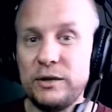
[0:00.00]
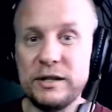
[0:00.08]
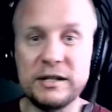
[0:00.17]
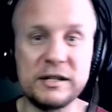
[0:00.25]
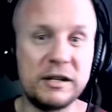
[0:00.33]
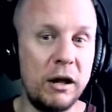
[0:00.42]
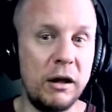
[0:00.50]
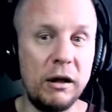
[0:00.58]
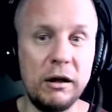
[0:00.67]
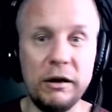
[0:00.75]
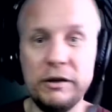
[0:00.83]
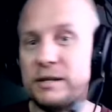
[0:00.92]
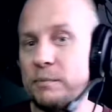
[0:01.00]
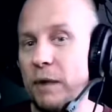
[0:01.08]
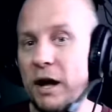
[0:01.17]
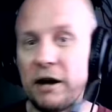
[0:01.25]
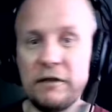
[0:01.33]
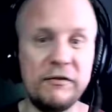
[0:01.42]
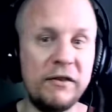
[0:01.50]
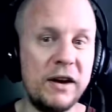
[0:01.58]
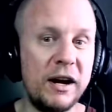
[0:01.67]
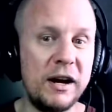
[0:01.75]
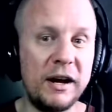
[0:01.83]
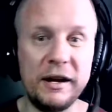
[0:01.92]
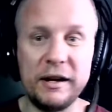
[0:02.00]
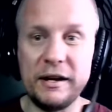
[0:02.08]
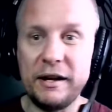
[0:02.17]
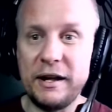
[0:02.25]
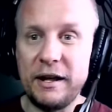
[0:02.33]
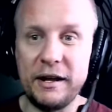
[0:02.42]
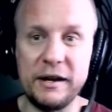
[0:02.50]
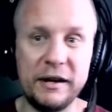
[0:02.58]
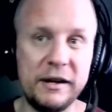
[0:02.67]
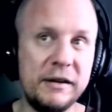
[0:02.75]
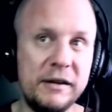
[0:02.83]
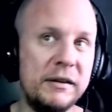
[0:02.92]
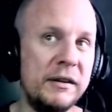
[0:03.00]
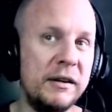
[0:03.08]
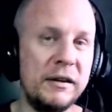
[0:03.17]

installed Spotify and,